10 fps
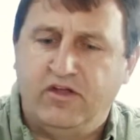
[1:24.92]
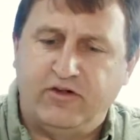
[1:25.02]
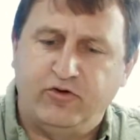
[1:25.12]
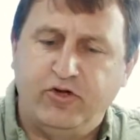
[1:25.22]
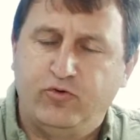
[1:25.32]
Yeah,
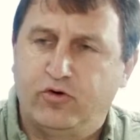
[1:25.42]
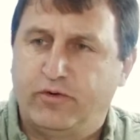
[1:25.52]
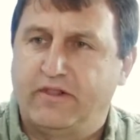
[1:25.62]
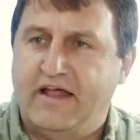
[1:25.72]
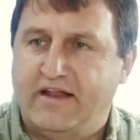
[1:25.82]
I know you work
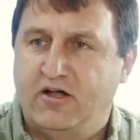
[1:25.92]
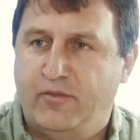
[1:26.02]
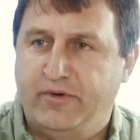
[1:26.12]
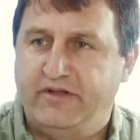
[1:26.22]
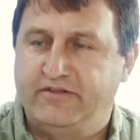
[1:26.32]
with a lot of
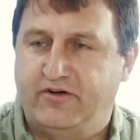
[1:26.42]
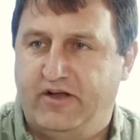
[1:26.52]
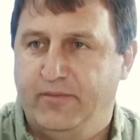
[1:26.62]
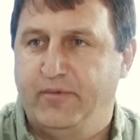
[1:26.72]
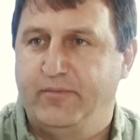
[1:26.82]
companies that are
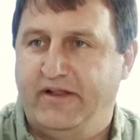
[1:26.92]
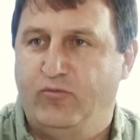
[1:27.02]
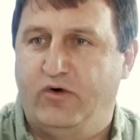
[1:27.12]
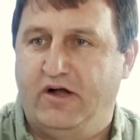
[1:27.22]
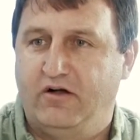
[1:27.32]

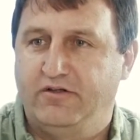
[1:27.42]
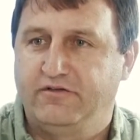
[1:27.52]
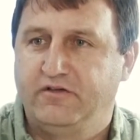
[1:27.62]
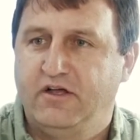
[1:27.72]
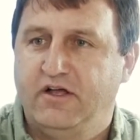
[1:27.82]
implementing
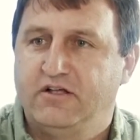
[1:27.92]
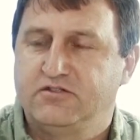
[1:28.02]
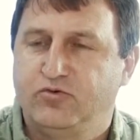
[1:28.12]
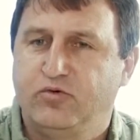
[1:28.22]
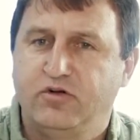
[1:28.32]
wireless.
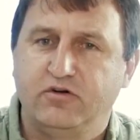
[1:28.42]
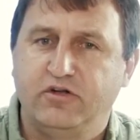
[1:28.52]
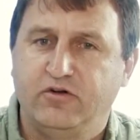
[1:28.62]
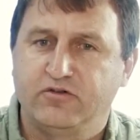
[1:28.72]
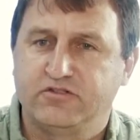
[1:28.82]
So what
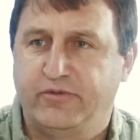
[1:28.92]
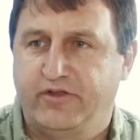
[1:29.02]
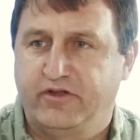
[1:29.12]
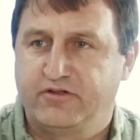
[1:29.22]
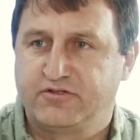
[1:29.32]
are some of
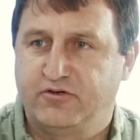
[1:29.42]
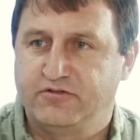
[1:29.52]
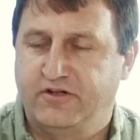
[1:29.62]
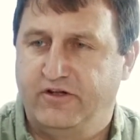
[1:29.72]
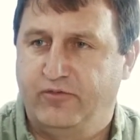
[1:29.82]
the
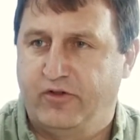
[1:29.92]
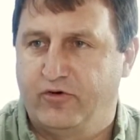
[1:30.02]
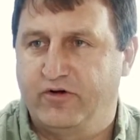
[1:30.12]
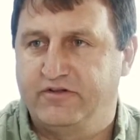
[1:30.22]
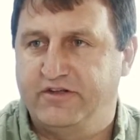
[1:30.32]
concerns that when an
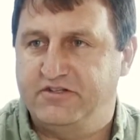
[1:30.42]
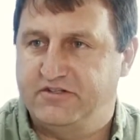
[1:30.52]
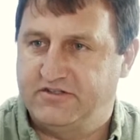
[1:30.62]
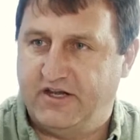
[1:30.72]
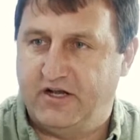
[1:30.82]
organization
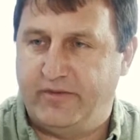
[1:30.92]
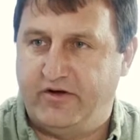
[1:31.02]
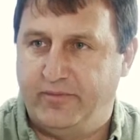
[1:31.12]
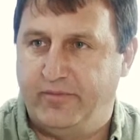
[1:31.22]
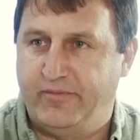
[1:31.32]
is thinking
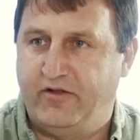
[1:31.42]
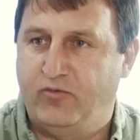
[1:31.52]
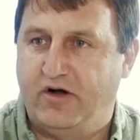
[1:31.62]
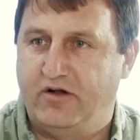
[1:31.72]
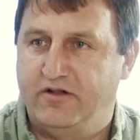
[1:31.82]
about implementing
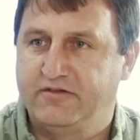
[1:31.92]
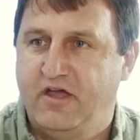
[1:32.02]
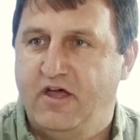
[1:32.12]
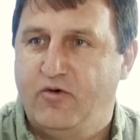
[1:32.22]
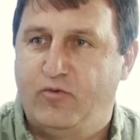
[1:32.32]
wireless?
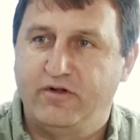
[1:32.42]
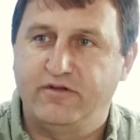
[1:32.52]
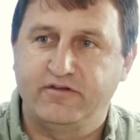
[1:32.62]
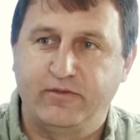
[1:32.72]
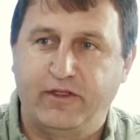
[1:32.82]
What
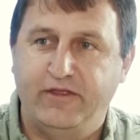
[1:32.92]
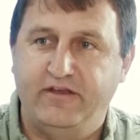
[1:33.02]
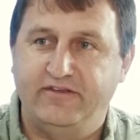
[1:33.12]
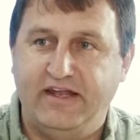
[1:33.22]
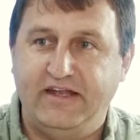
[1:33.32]
are some of the
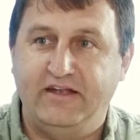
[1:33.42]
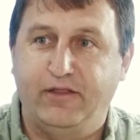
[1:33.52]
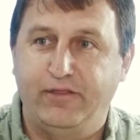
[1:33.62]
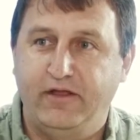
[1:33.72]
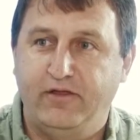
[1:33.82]
things they need
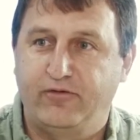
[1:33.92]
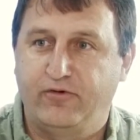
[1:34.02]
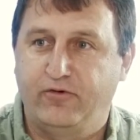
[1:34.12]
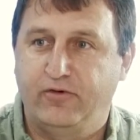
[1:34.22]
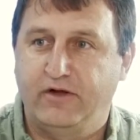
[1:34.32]
to think
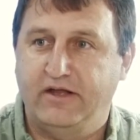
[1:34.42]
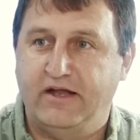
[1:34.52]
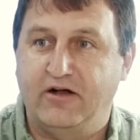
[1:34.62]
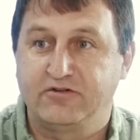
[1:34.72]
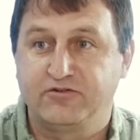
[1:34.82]
through, and
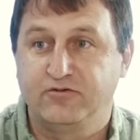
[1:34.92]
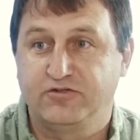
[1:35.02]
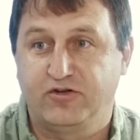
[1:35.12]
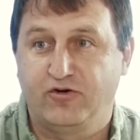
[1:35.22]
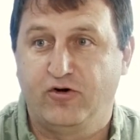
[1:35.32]
that our students
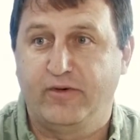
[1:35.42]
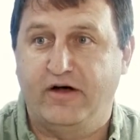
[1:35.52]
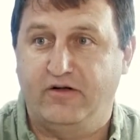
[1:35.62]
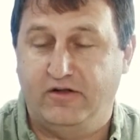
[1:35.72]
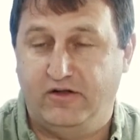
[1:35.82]
should know about?